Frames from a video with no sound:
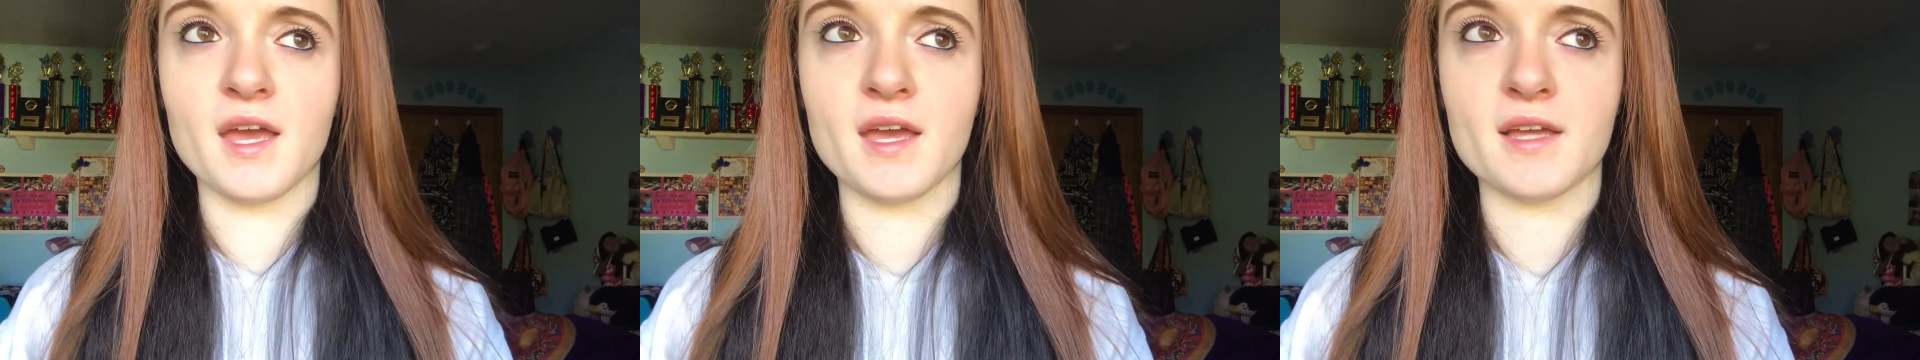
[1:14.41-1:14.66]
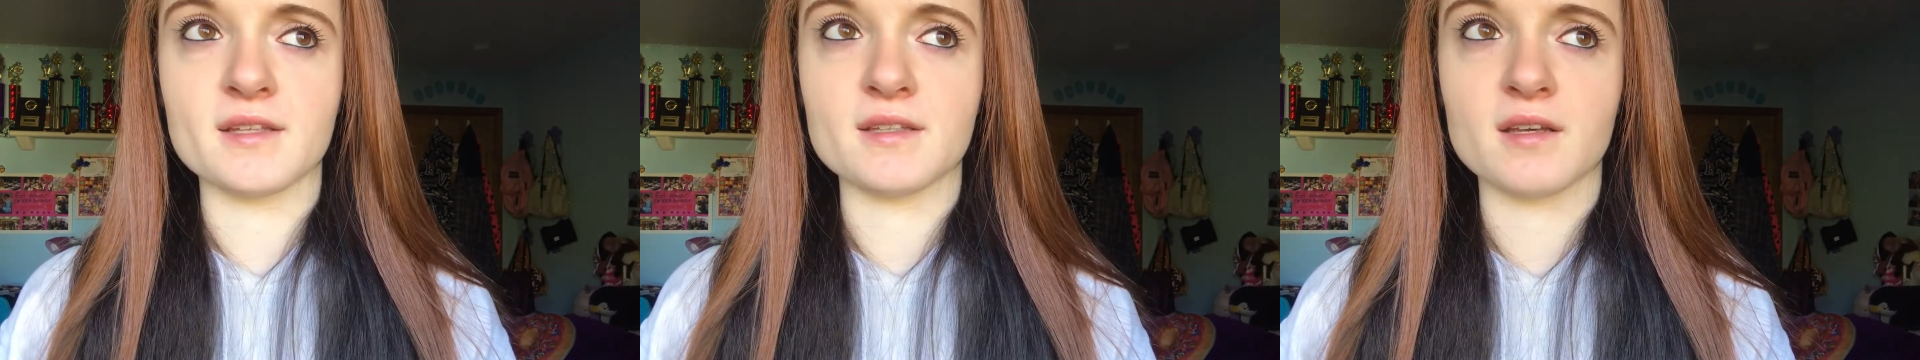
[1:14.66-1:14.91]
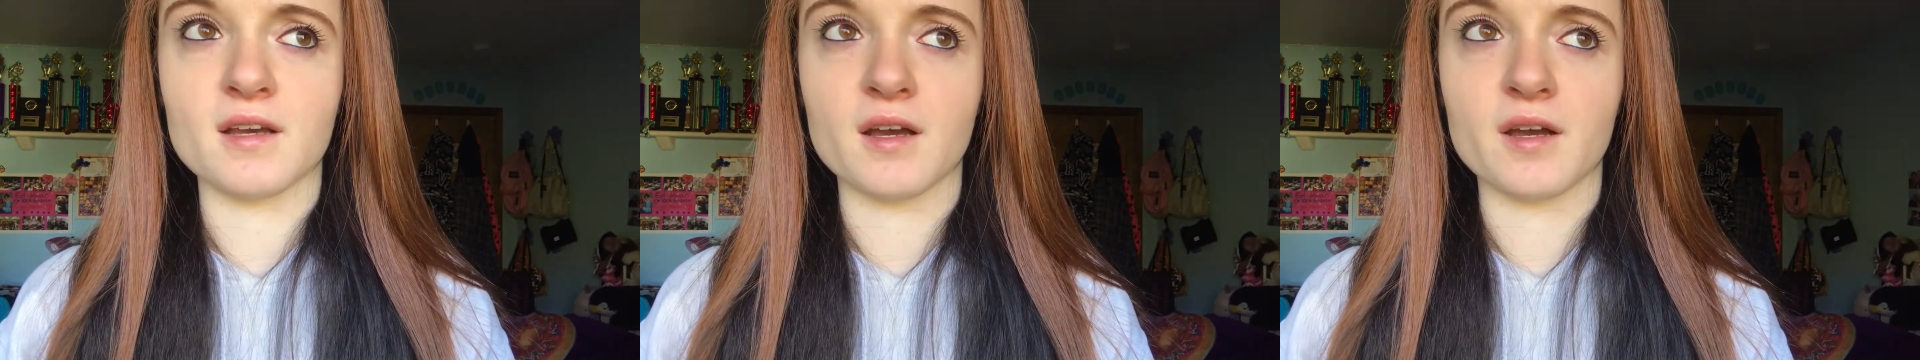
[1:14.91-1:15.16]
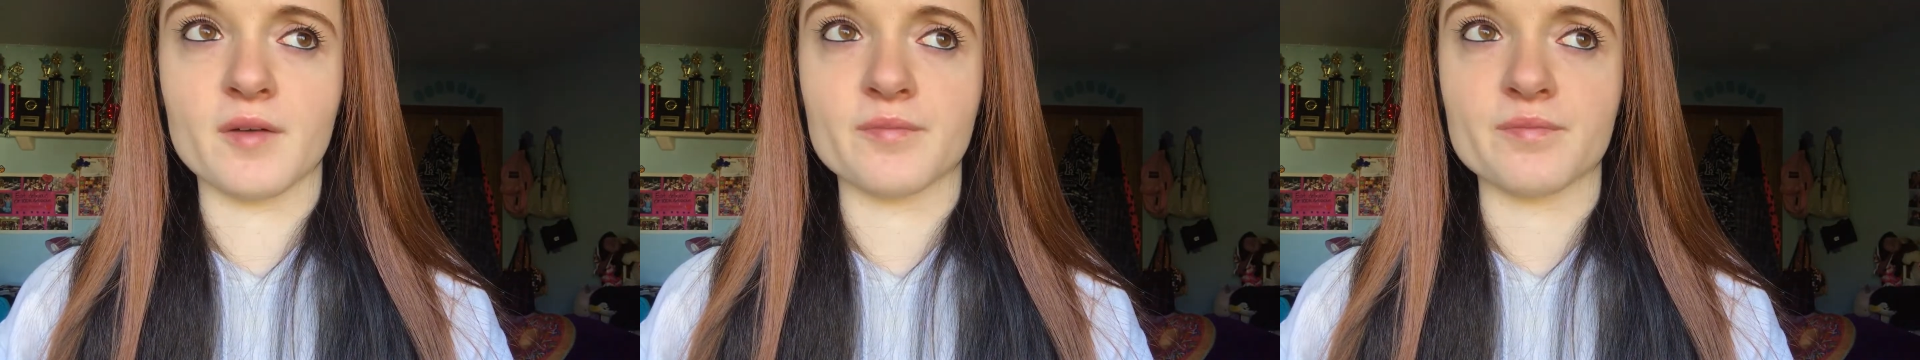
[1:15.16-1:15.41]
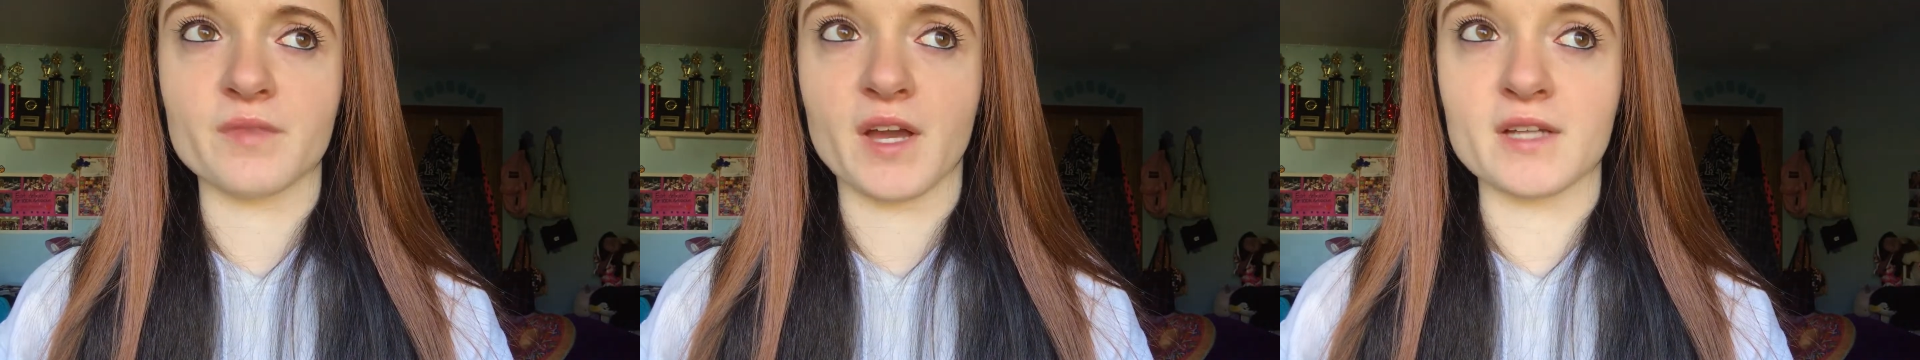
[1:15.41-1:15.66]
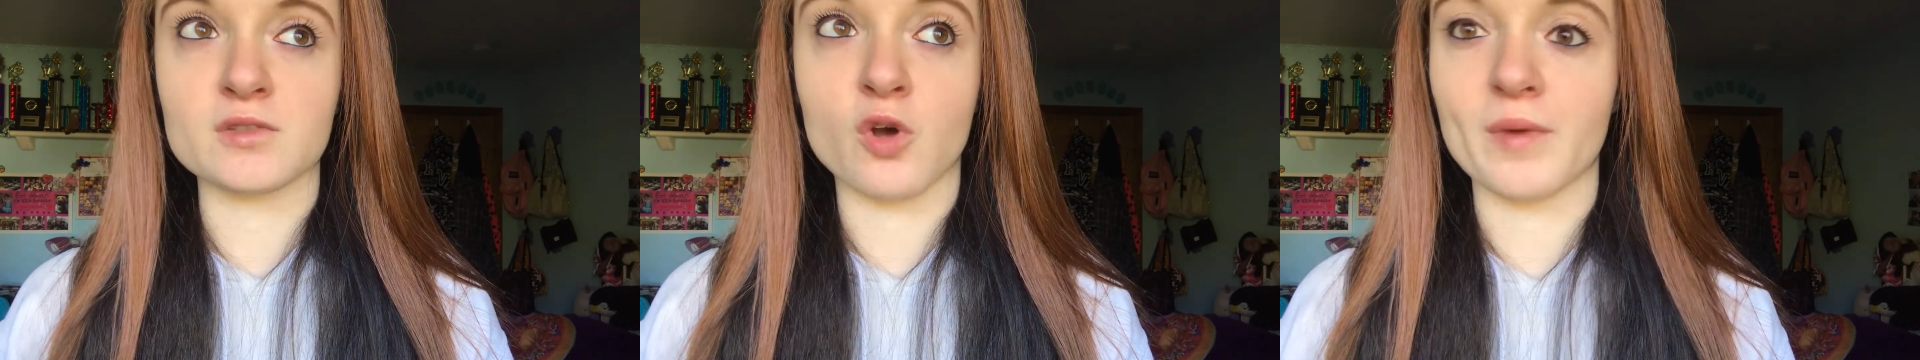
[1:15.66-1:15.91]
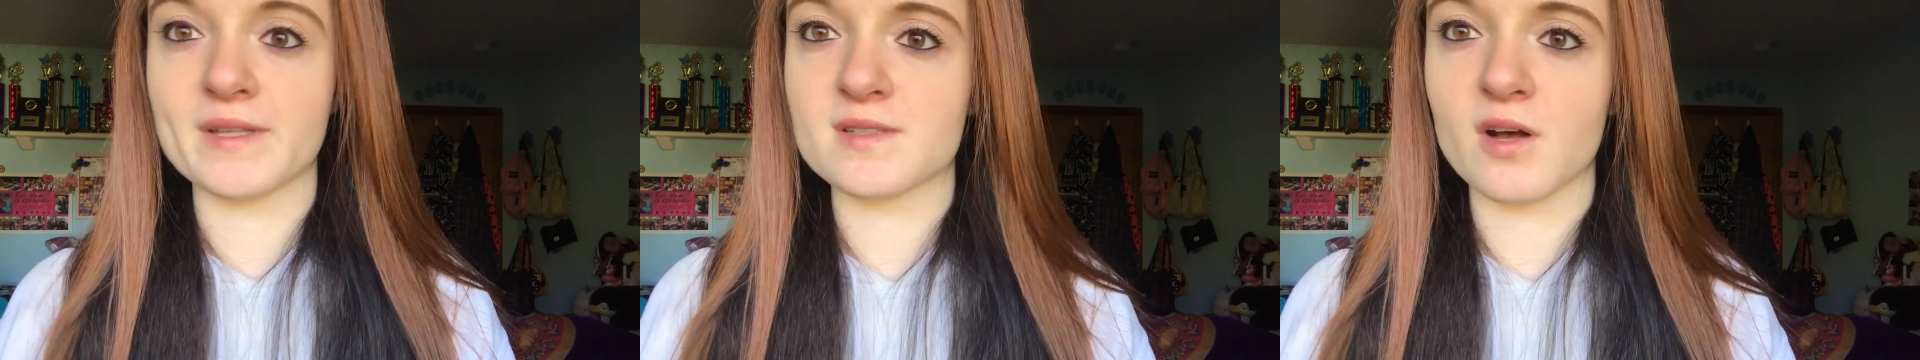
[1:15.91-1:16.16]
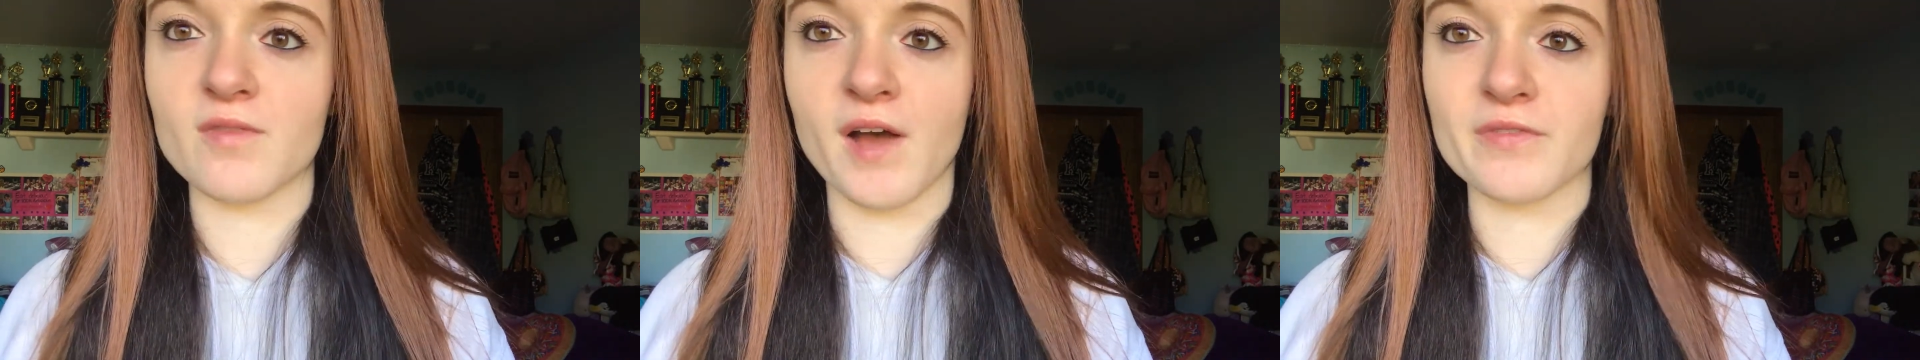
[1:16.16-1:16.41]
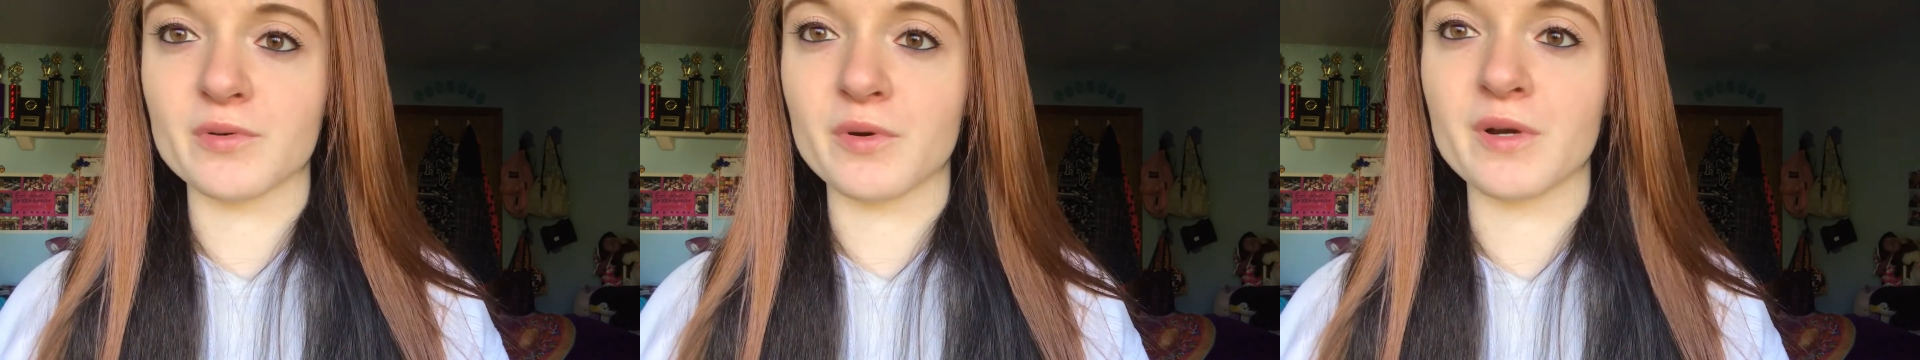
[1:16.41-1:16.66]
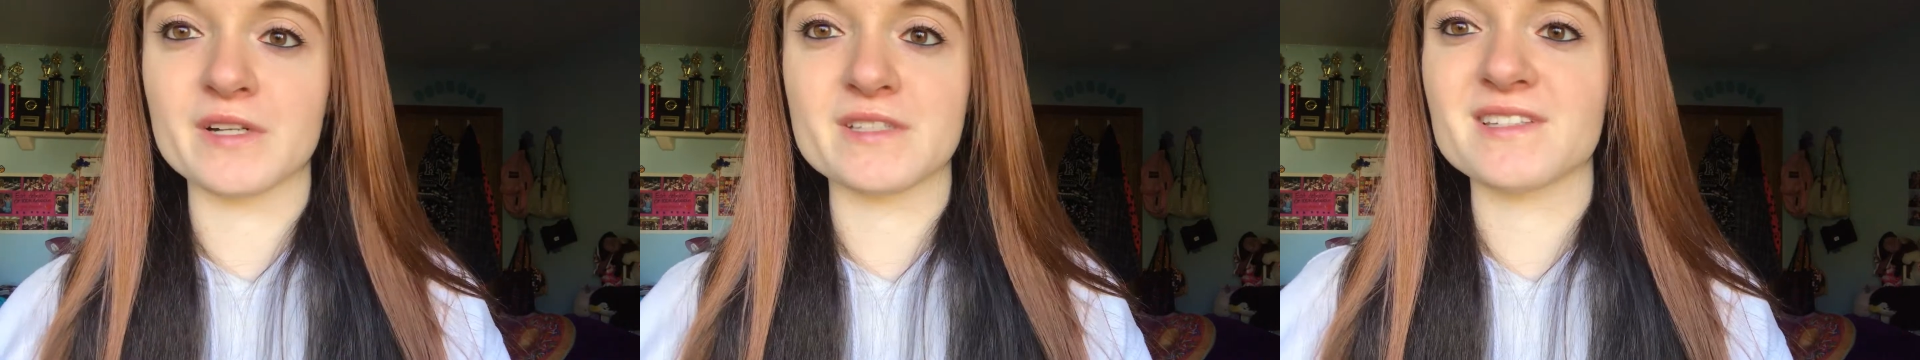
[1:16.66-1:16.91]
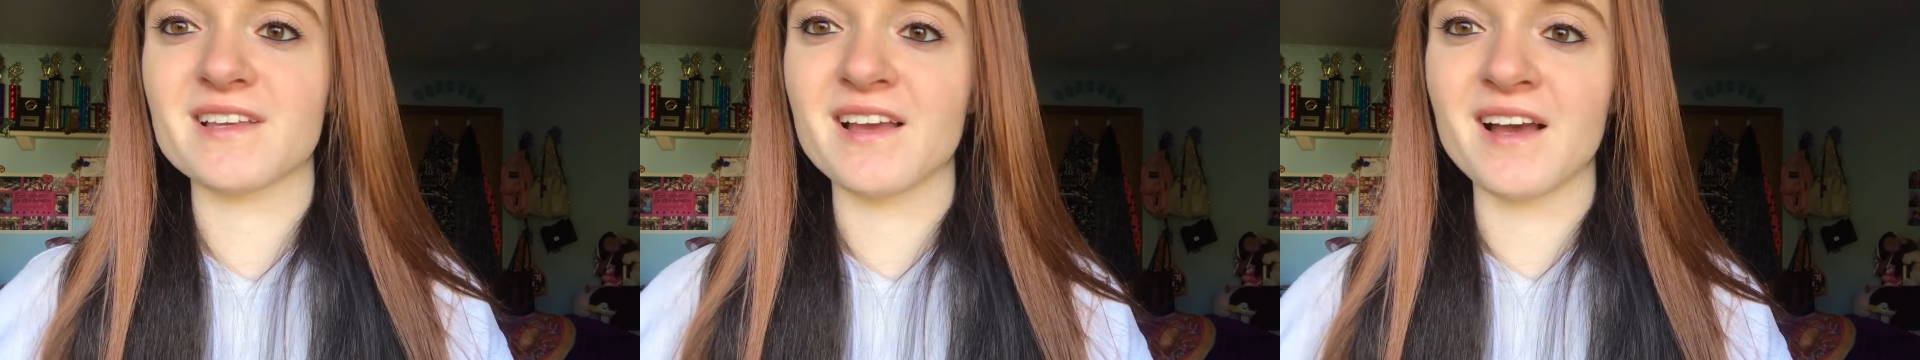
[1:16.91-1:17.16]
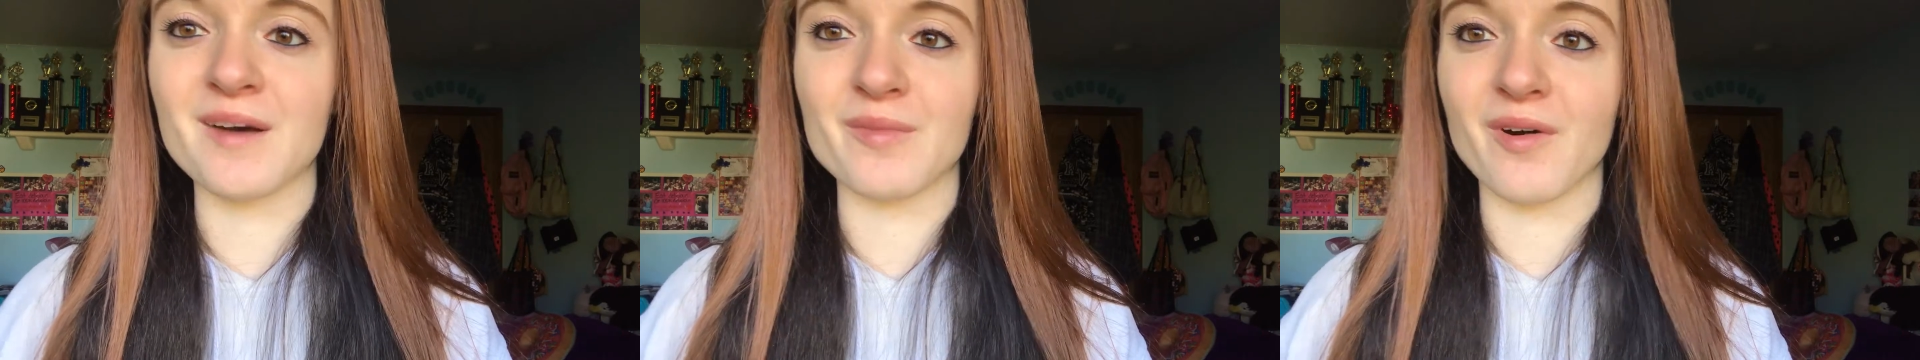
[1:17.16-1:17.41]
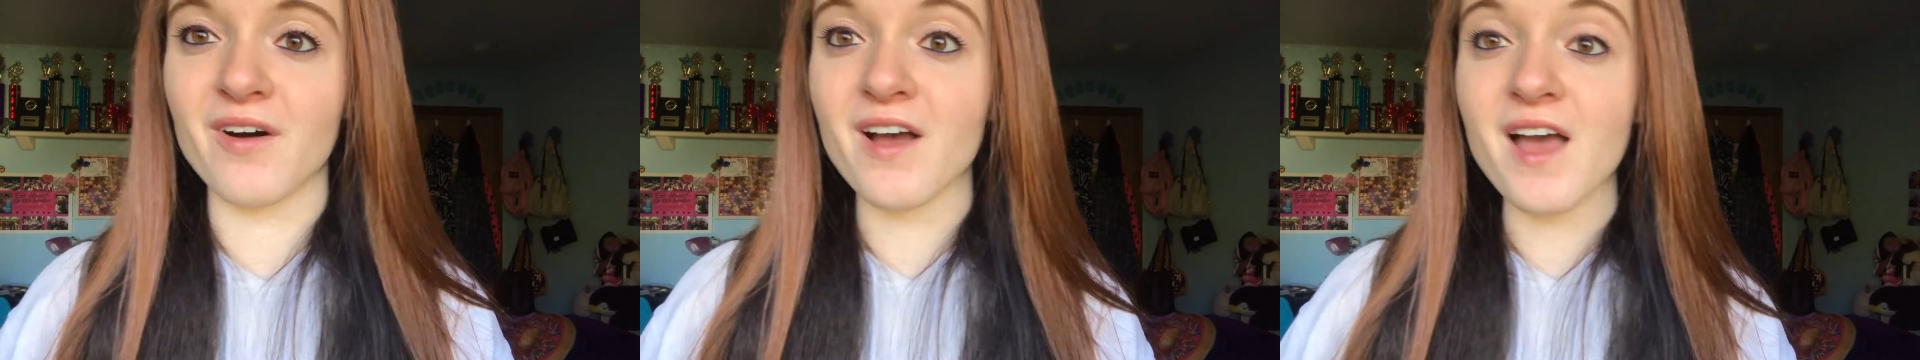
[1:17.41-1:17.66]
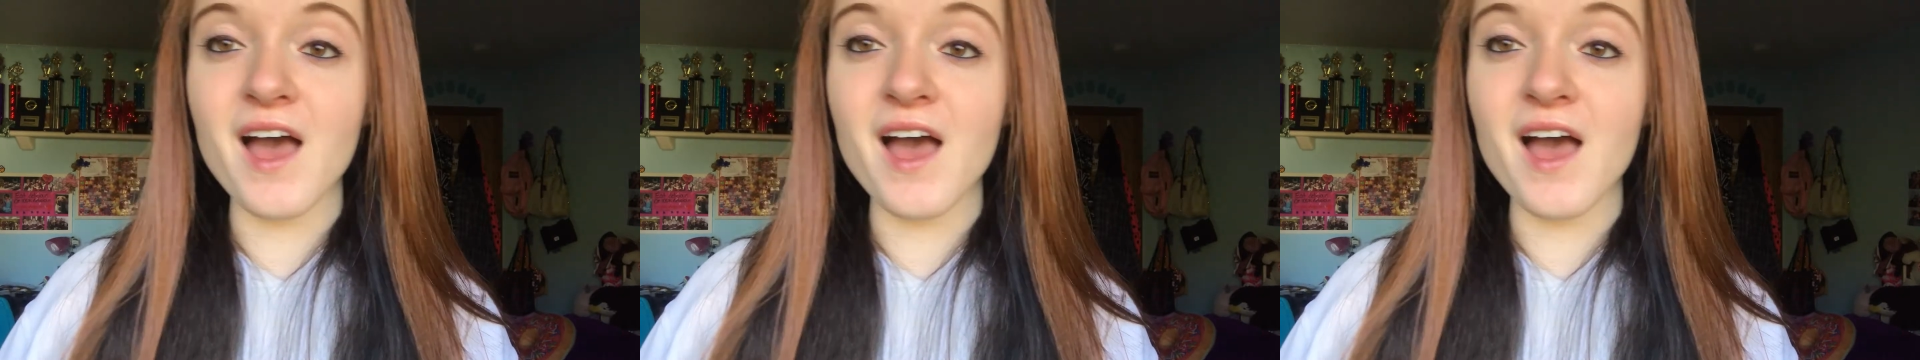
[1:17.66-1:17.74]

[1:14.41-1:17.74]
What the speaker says: And I told myself afterwards, I'm all,